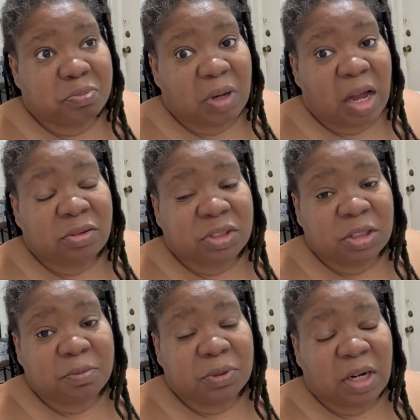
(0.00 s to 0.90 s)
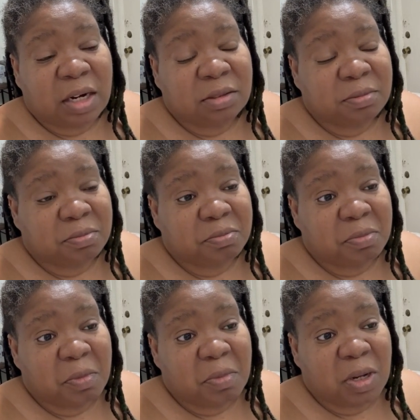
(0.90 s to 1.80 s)
housekeeper,
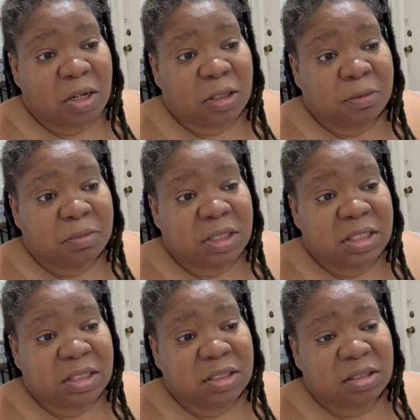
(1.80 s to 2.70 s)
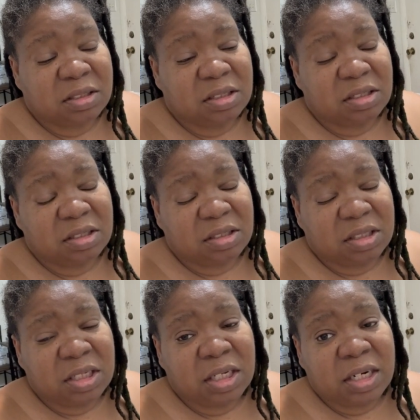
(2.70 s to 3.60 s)
his
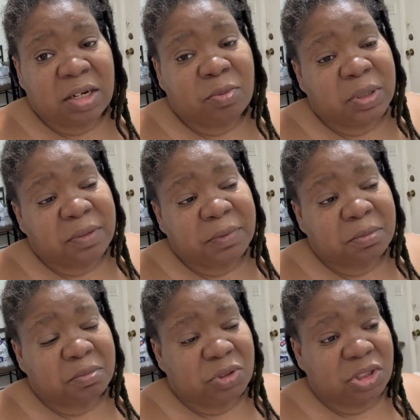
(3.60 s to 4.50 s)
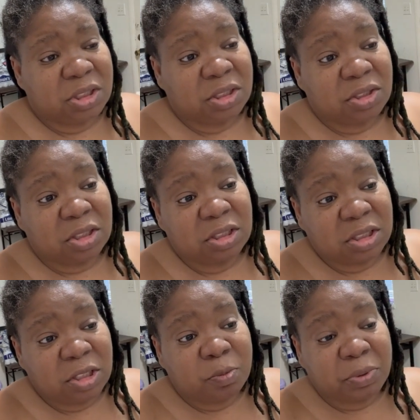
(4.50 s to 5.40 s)
CNA or whatever she is,
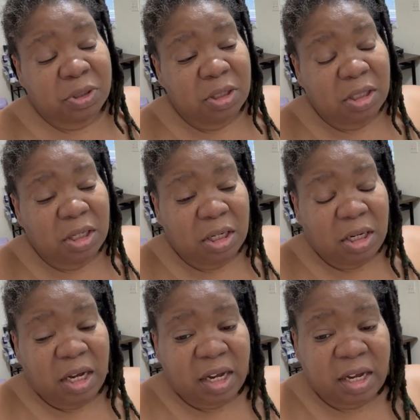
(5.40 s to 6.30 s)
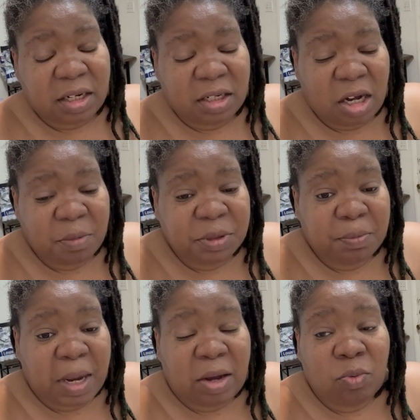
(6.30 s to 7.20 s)
his helper, comes
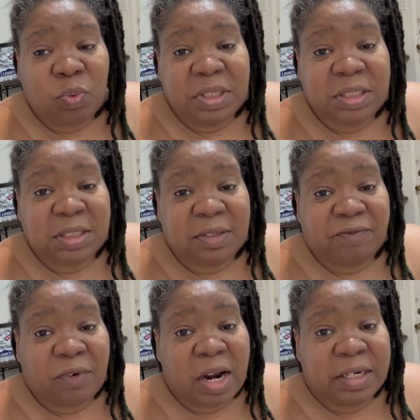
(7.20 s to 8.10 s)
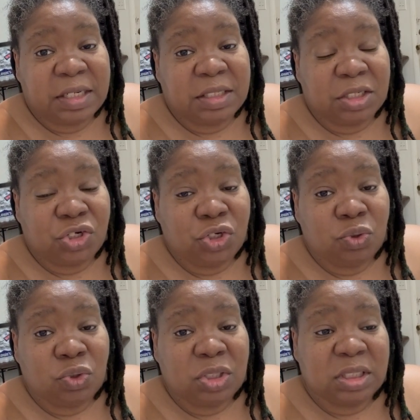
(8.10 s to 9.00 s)
by on Wednesdays and Fridays, and she
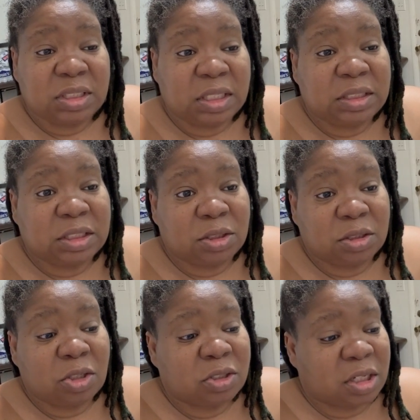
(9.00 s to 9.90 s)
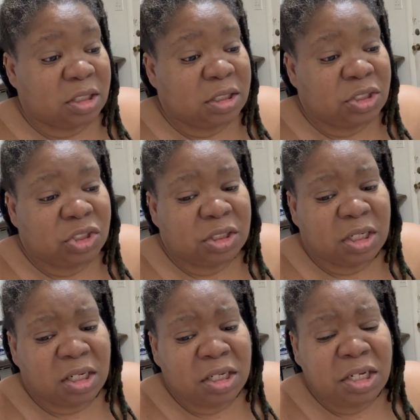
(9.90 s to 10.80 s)
usually just takes us or clean. She either
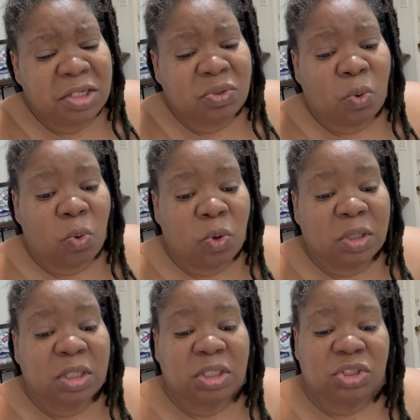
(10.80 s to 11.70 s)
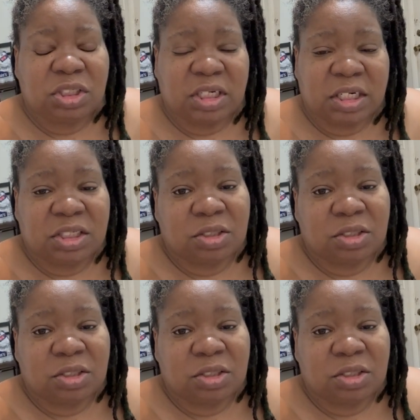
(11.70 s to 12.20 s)
cleans or she takes